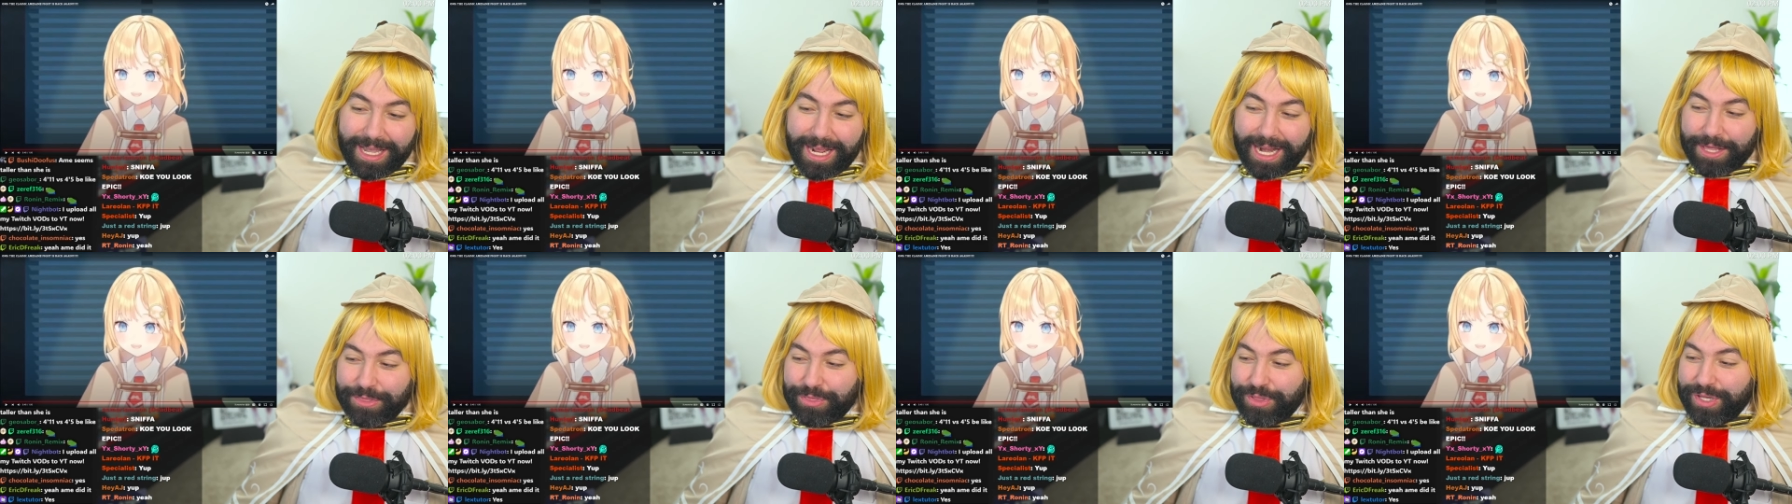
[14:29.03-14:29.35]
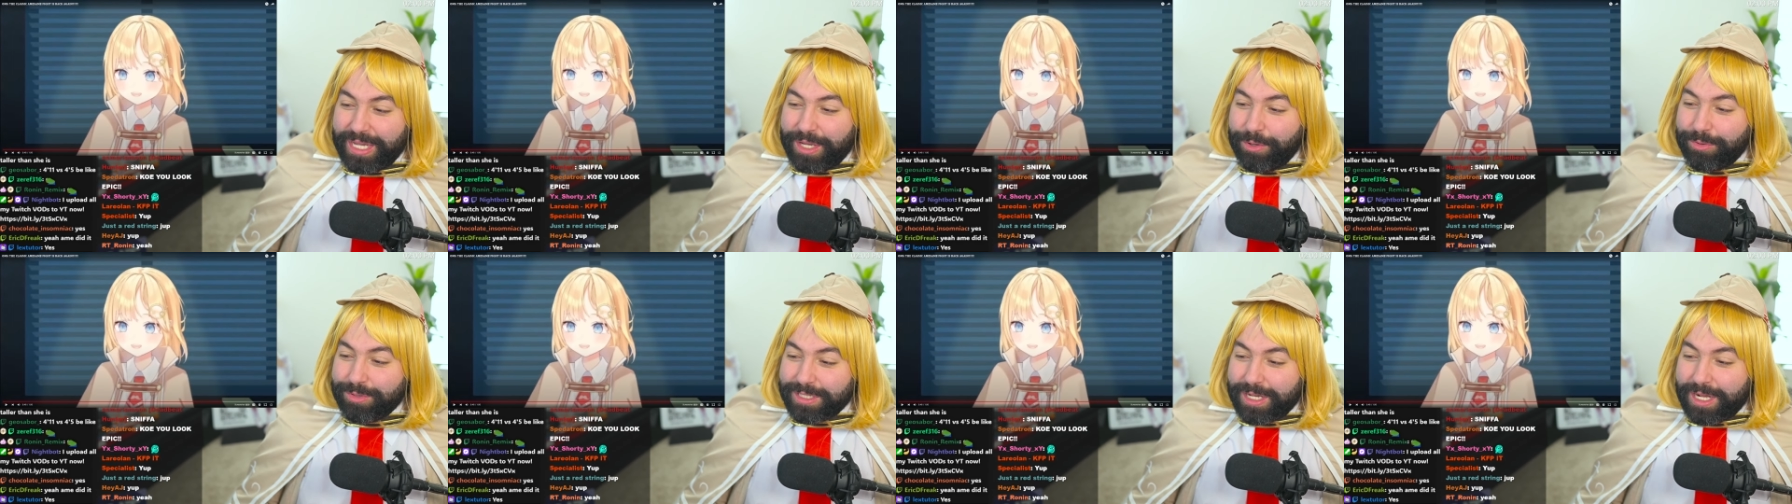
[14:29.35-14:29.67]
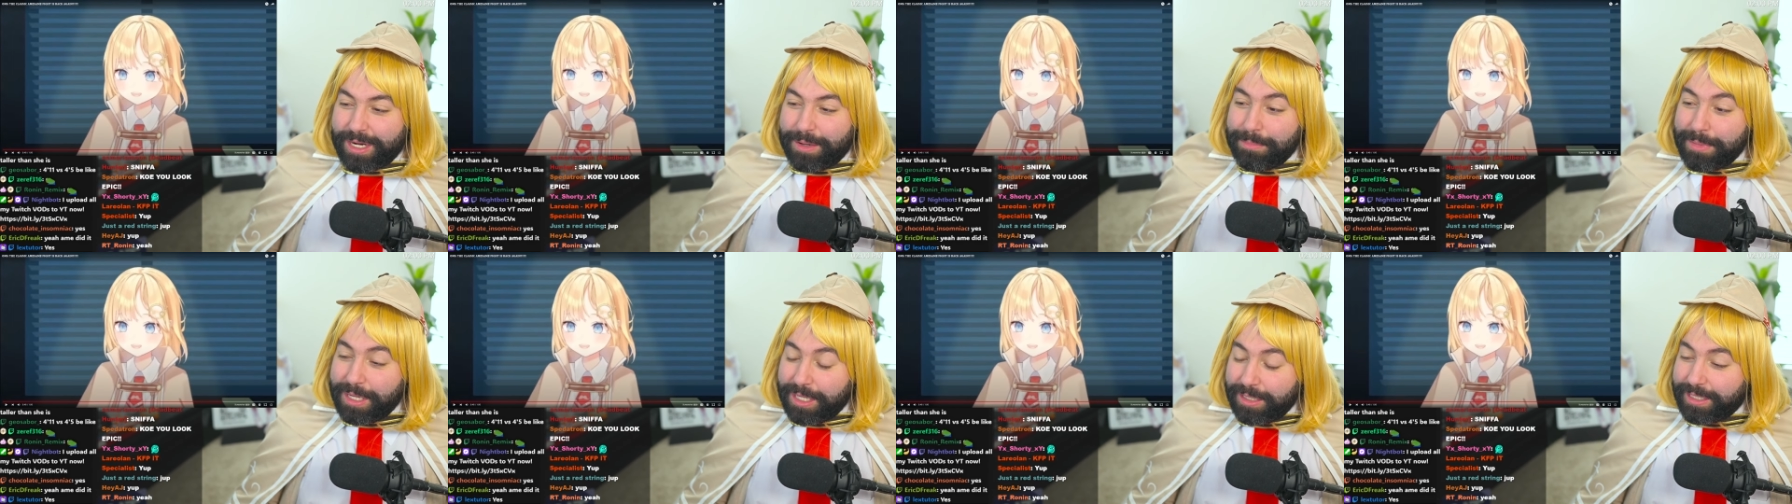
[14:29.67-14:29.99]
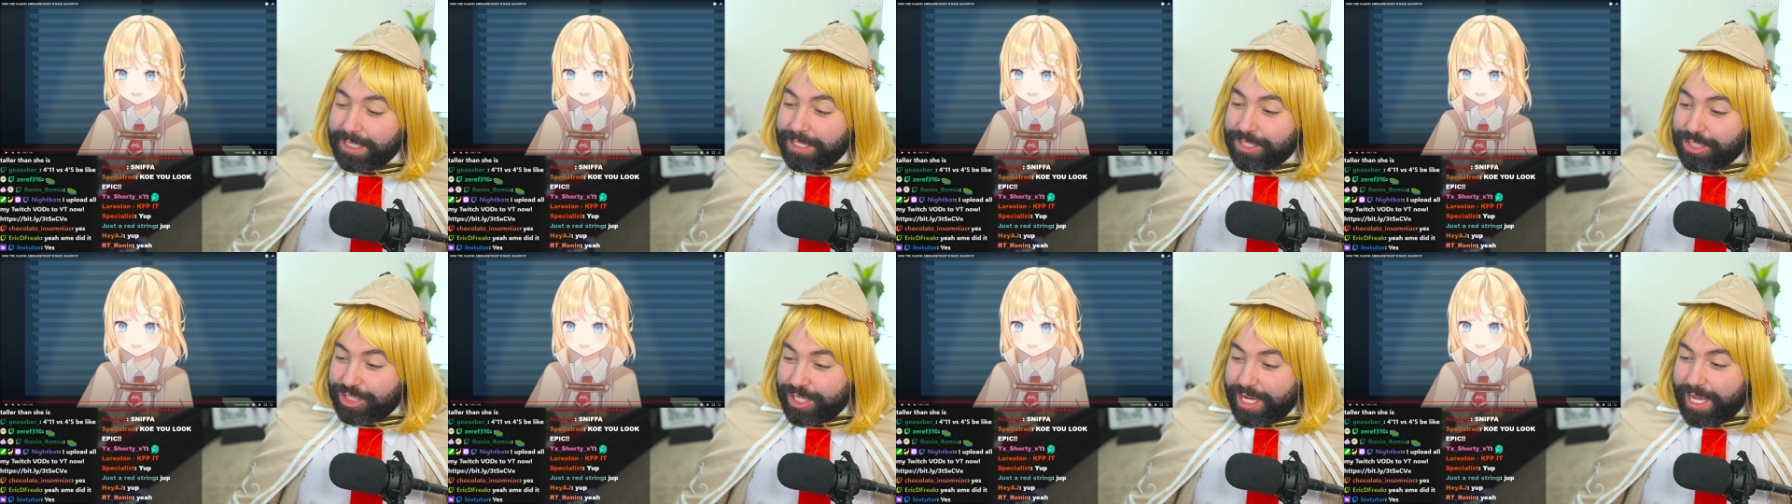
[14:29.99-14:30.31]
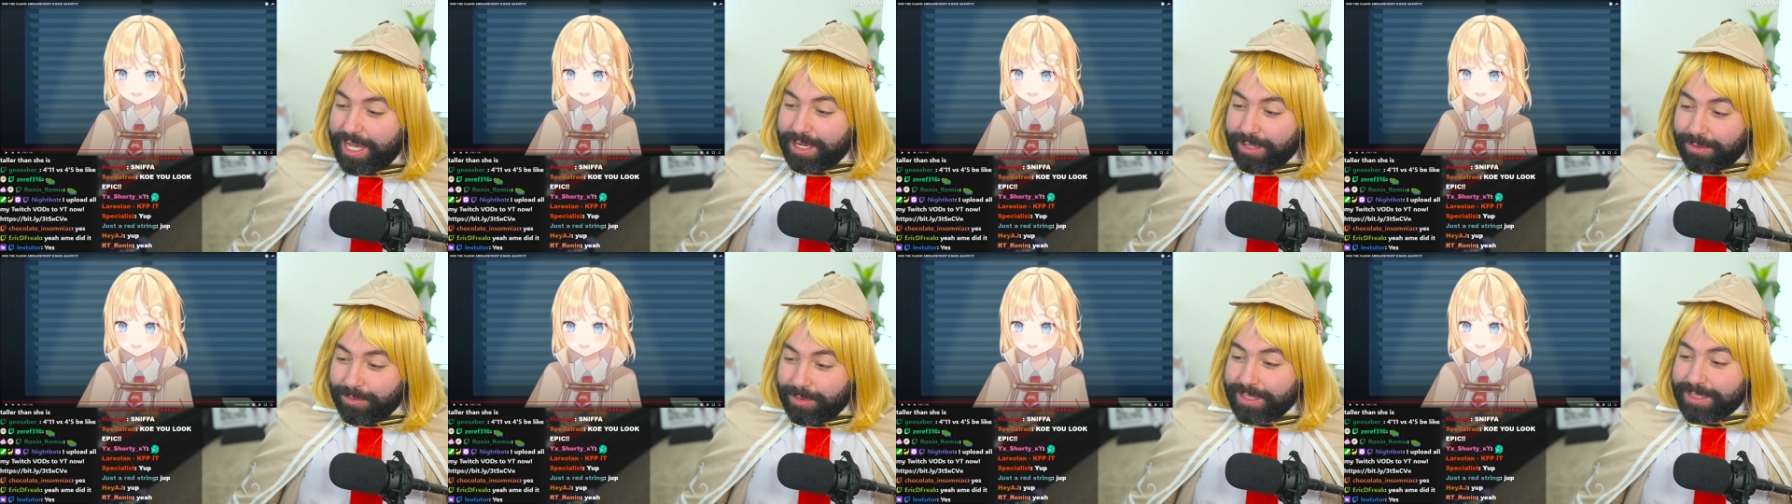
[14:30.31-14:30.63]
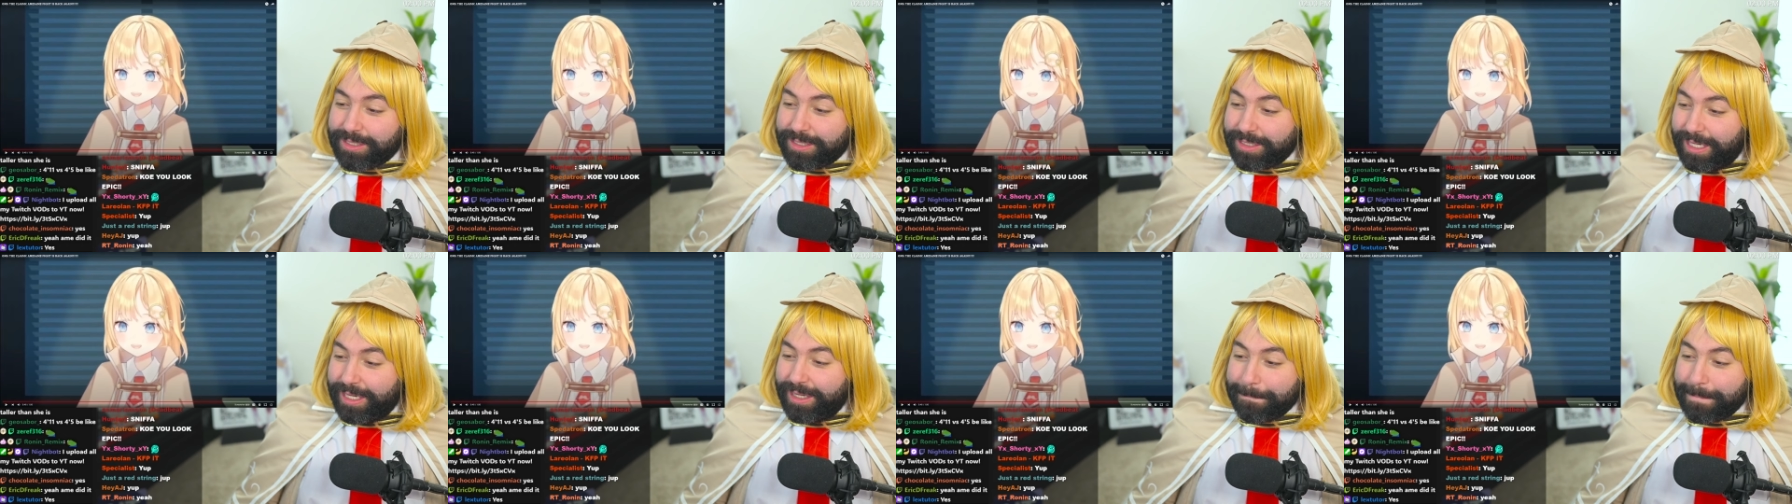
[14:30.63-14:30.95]
and I think it was on Amelia's channel,
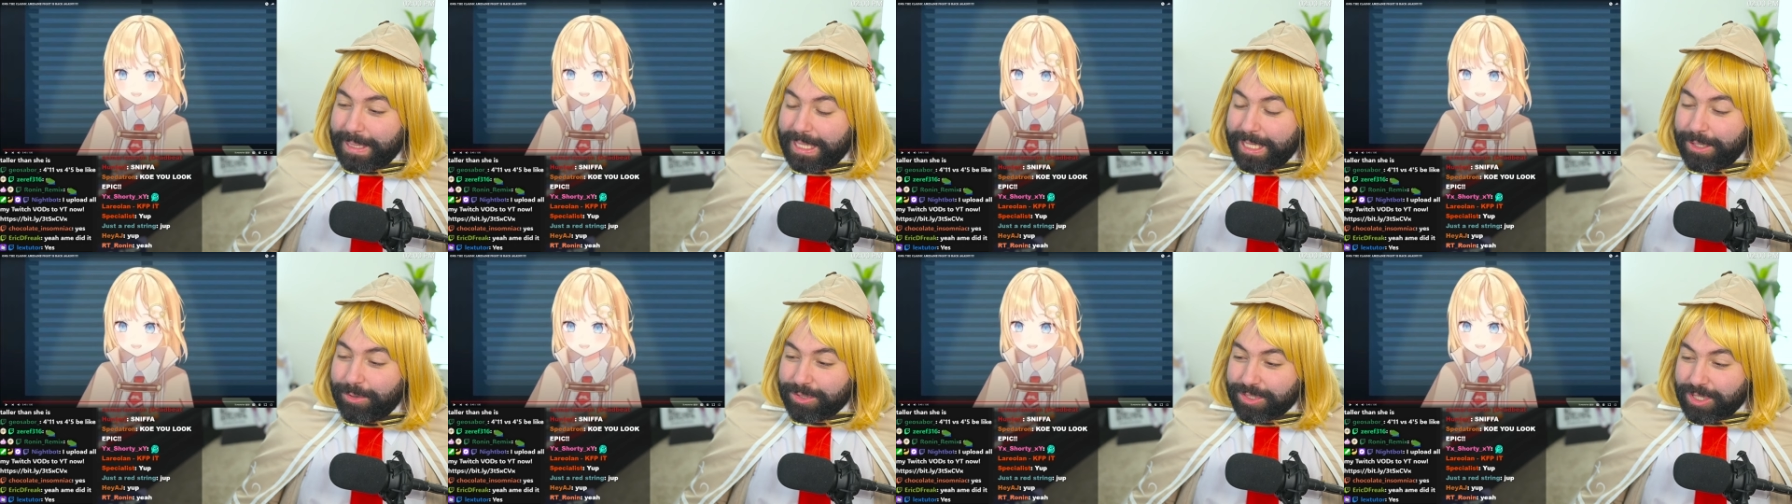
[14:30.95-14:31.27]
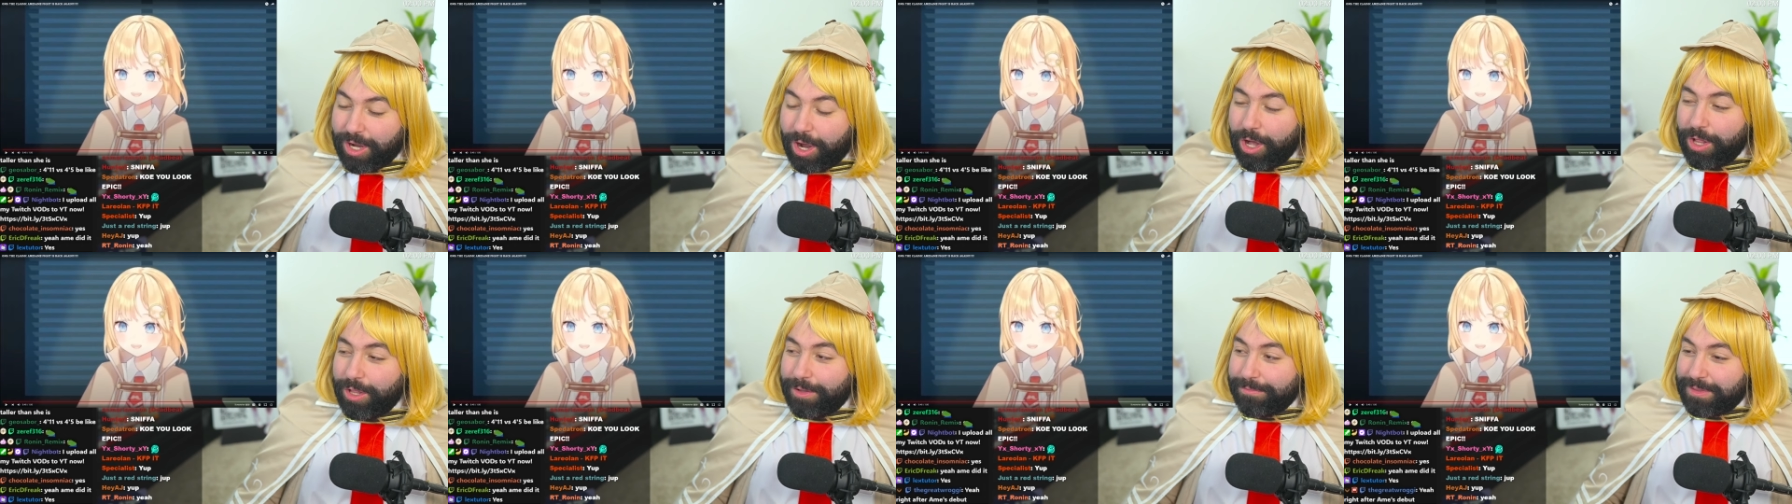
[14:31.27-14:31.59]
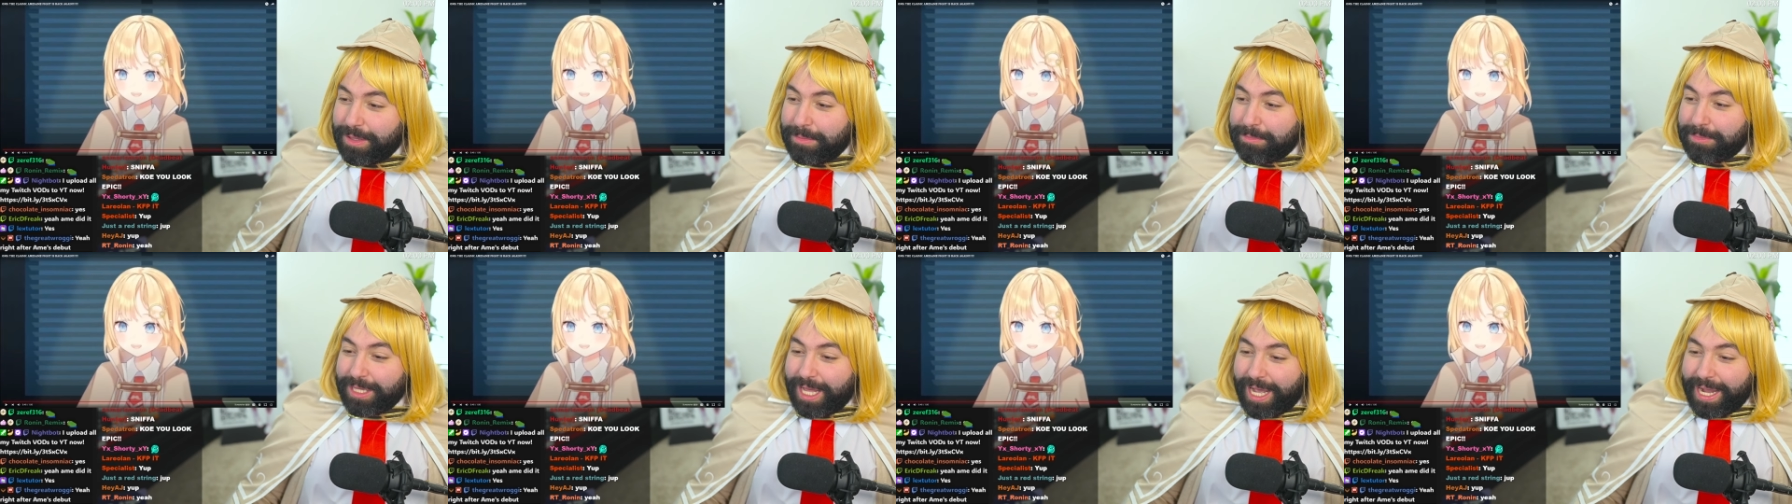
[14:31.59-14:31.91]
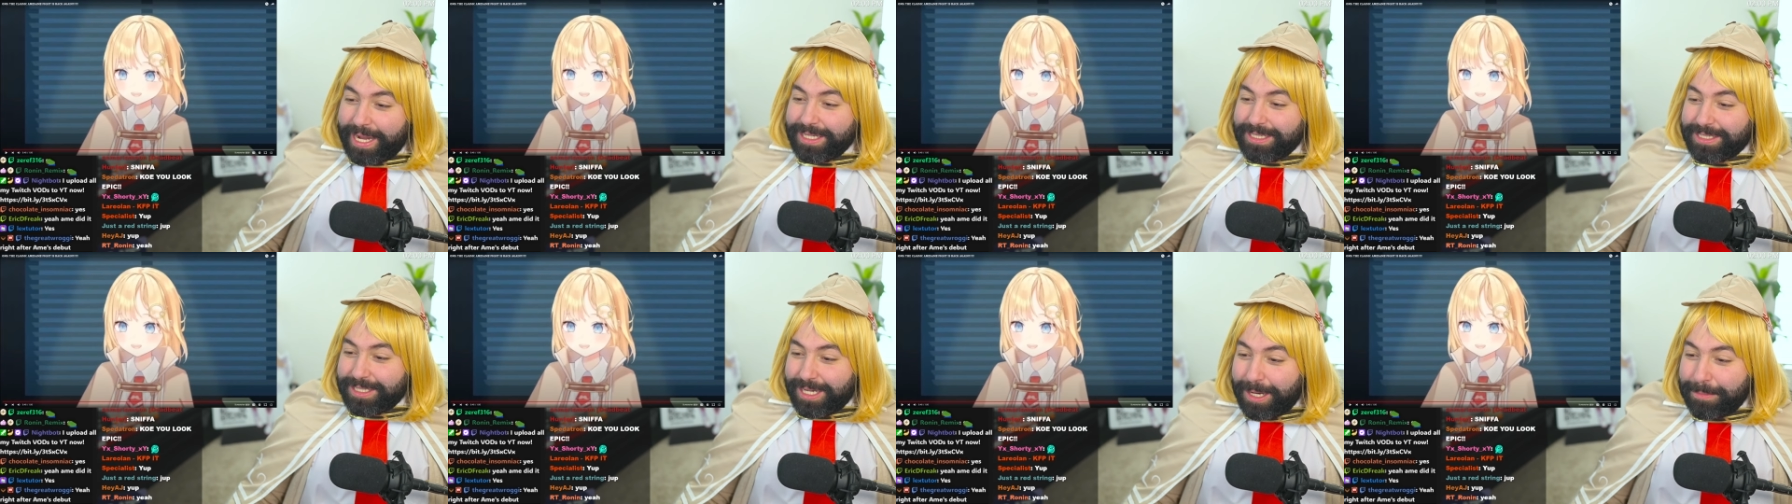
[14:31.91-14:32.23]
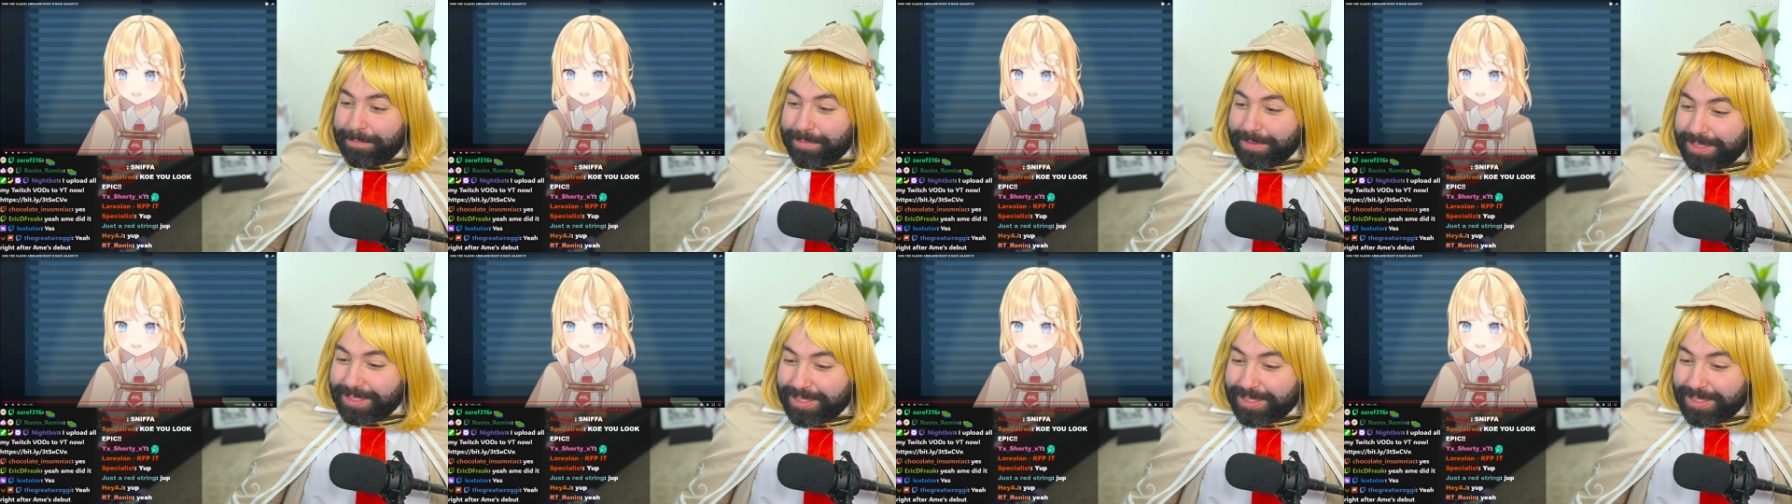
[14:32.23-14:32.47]
wasn't it? And it was all of them lined up and